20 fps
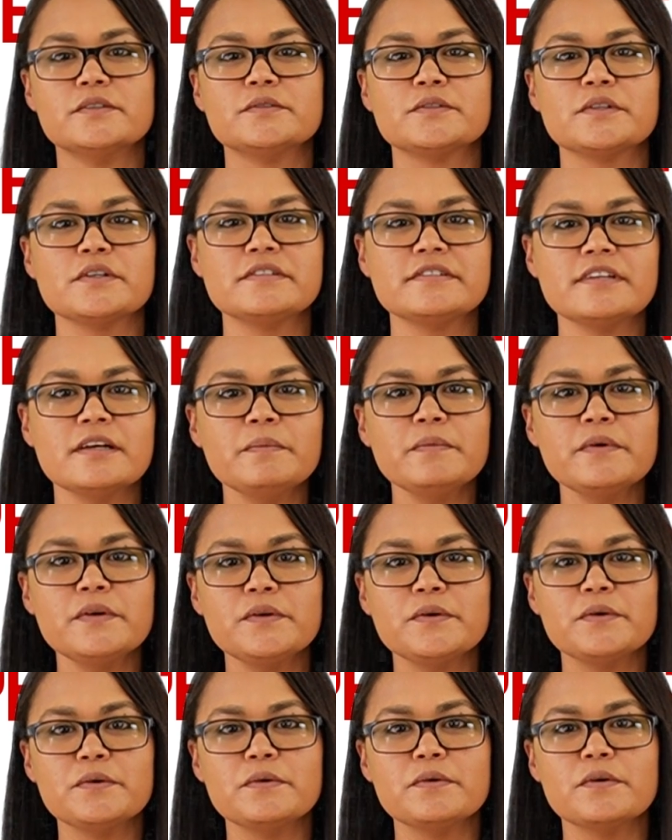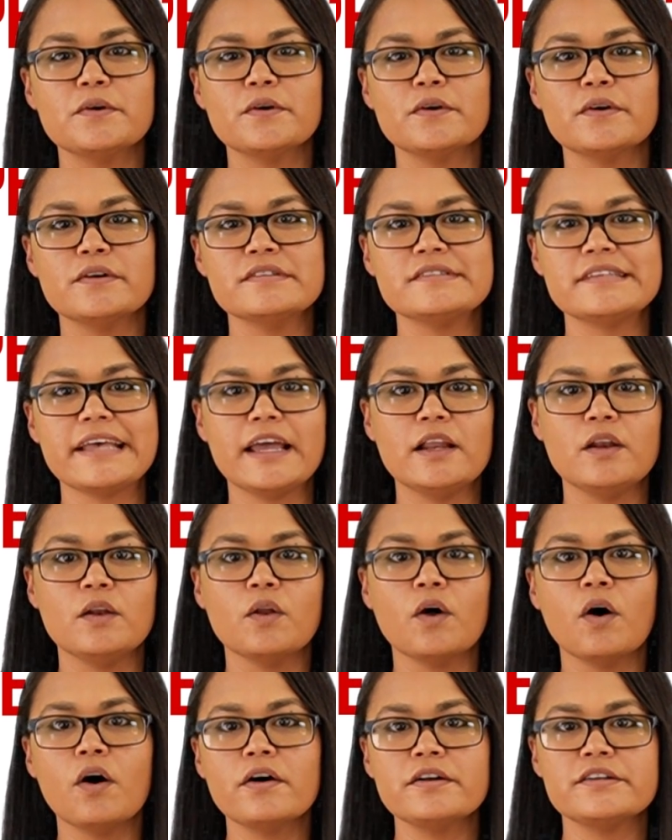So someone who earns a
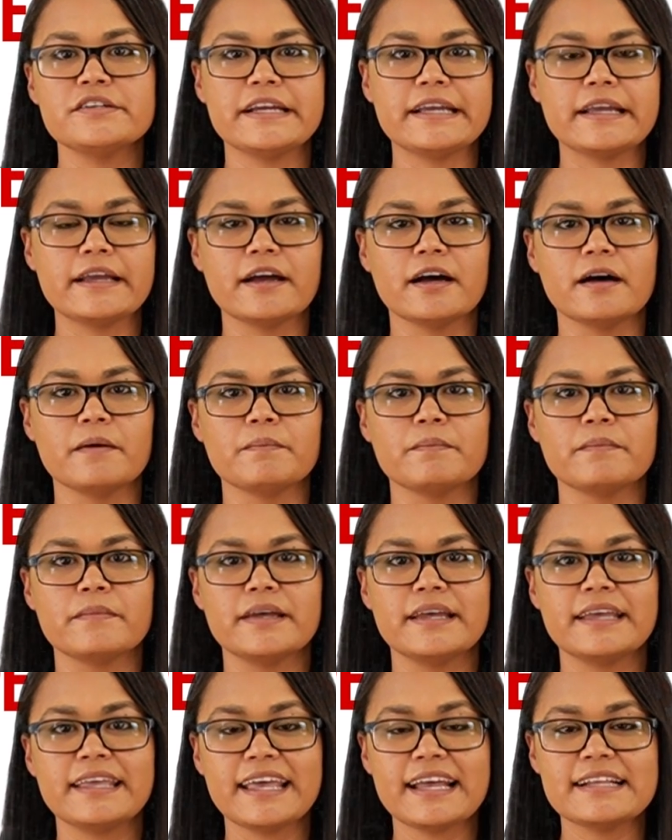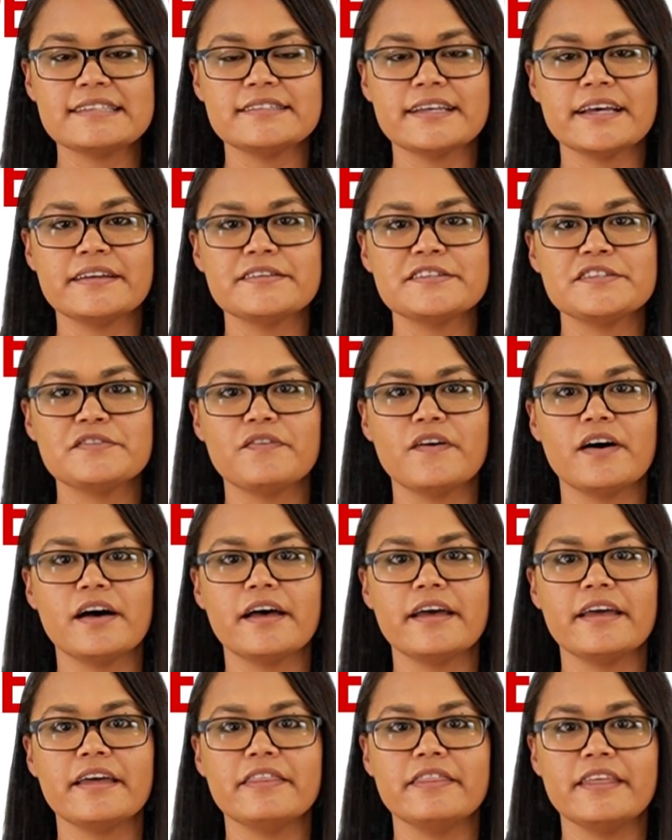large income can
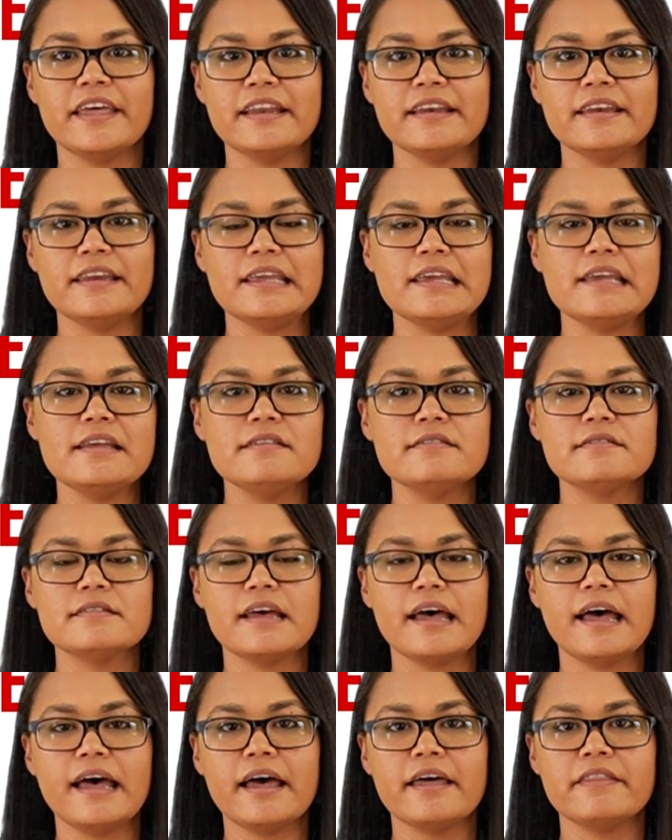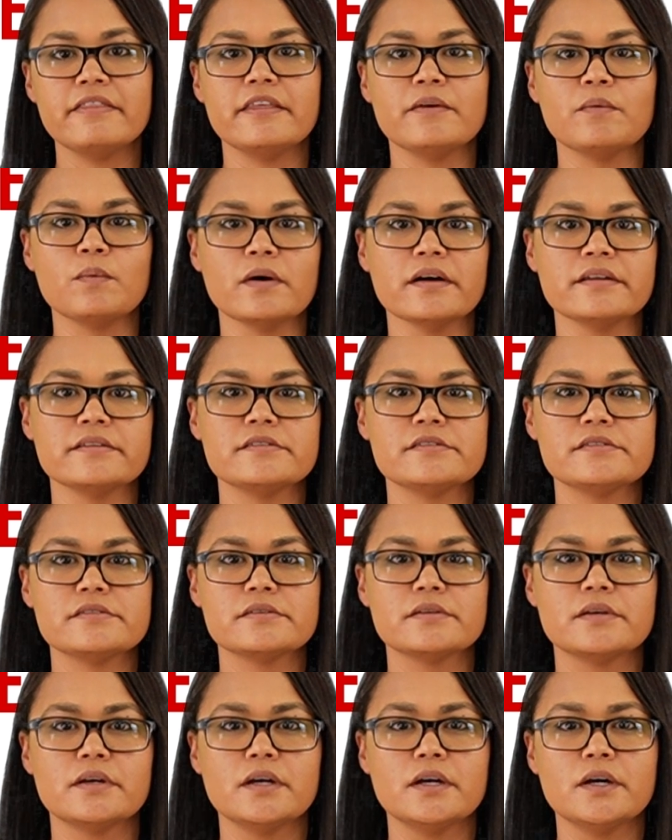satisfy their needs and their
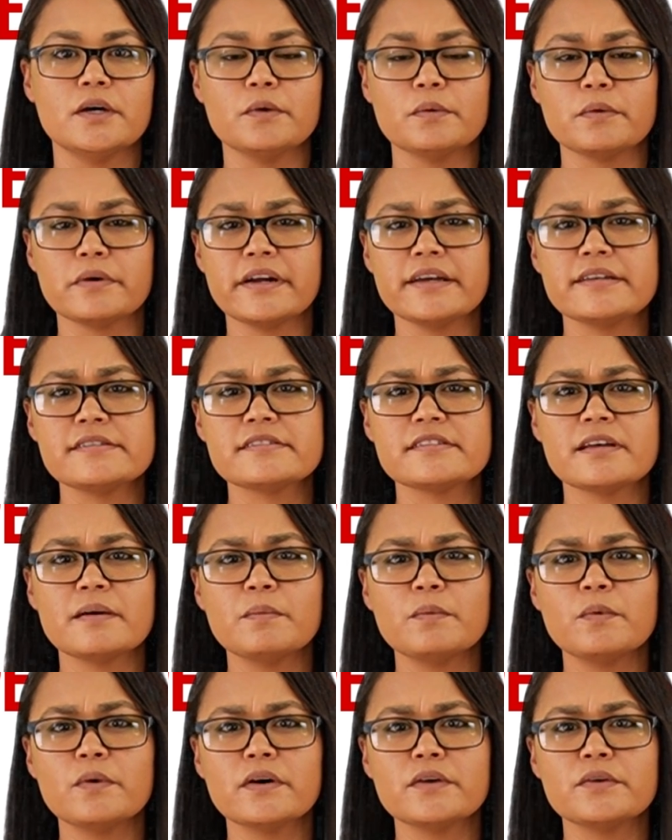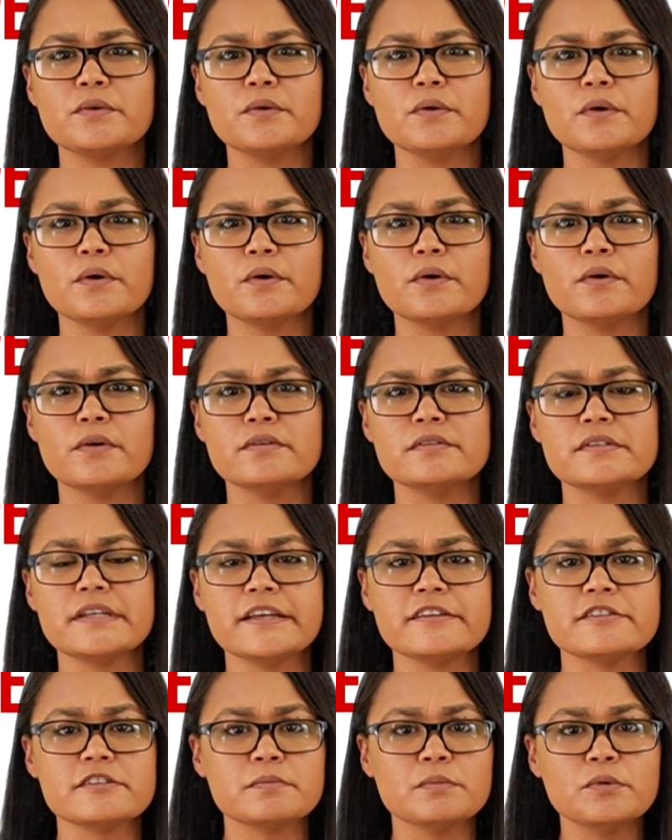wants, whereas someone who earns
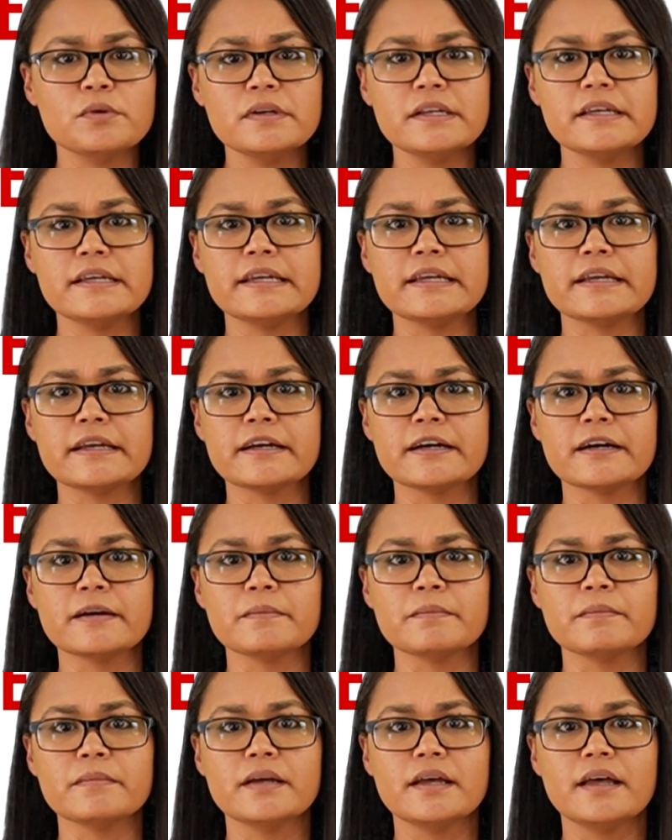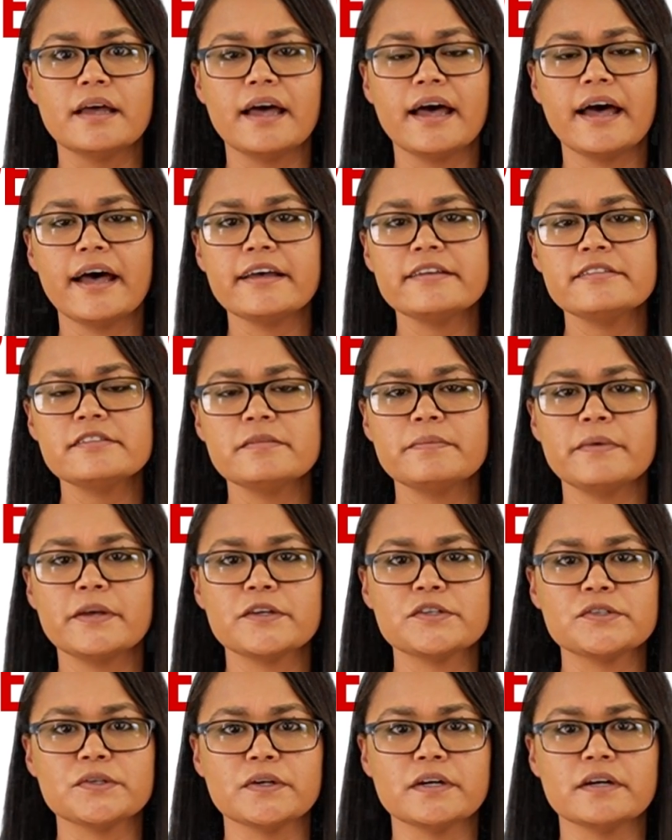a smaller income has to
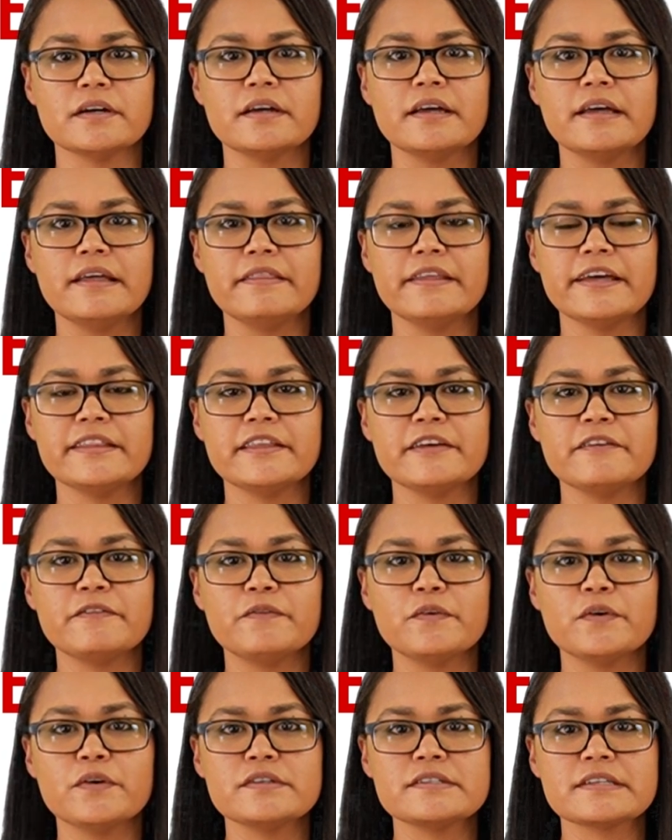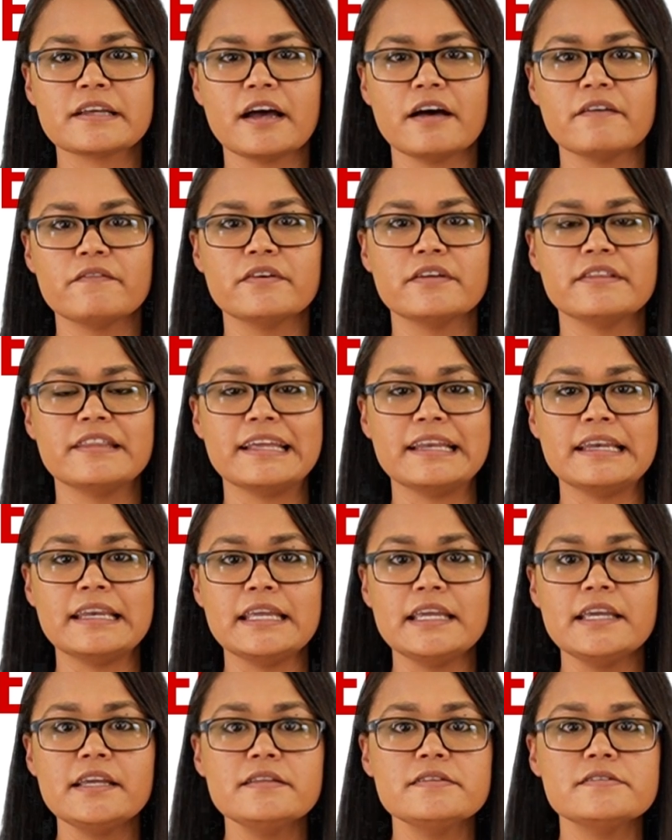make sure that they first cover their
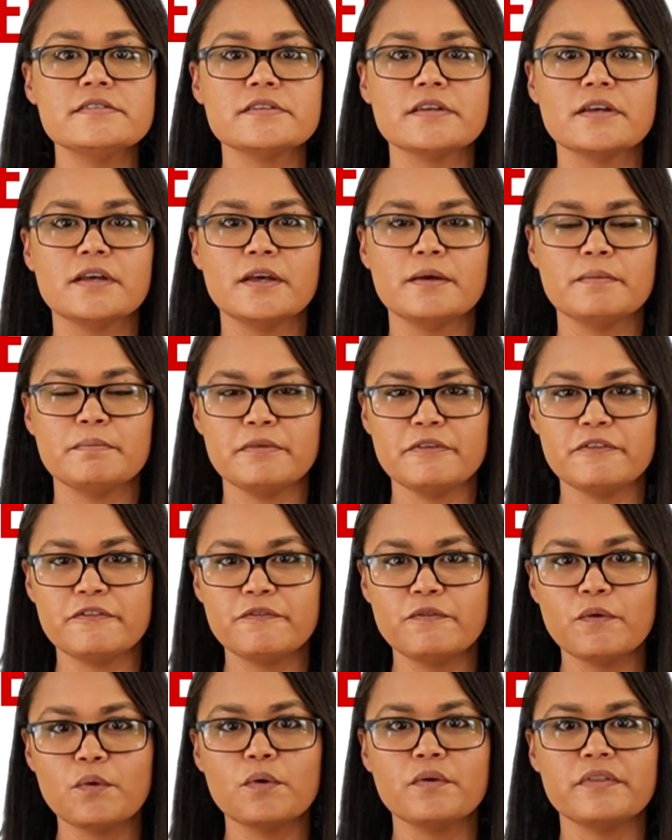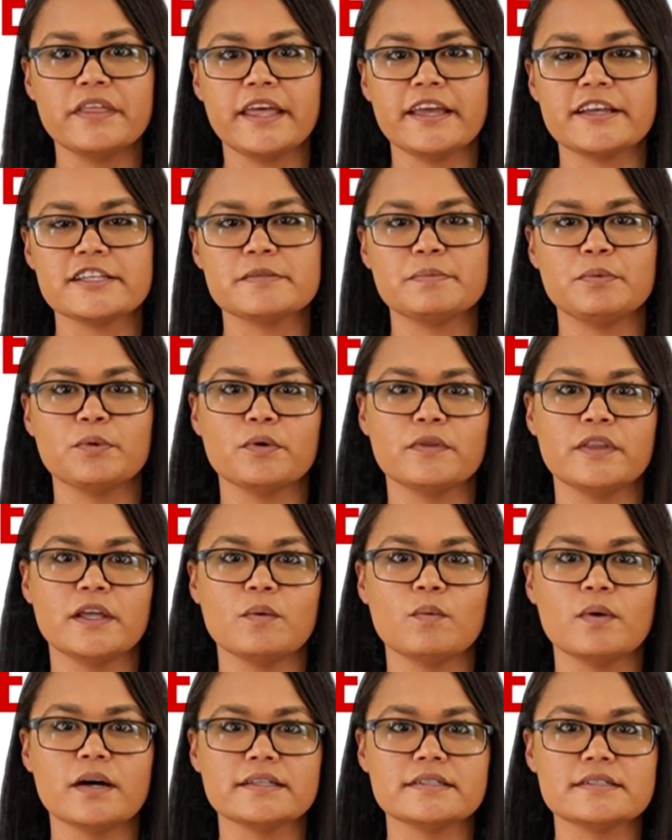needs before they explore
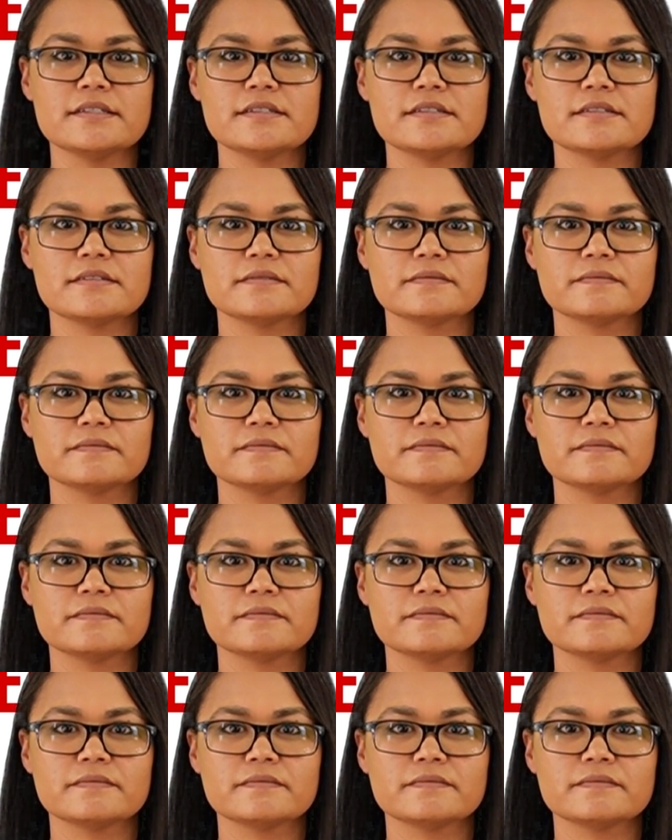their wants.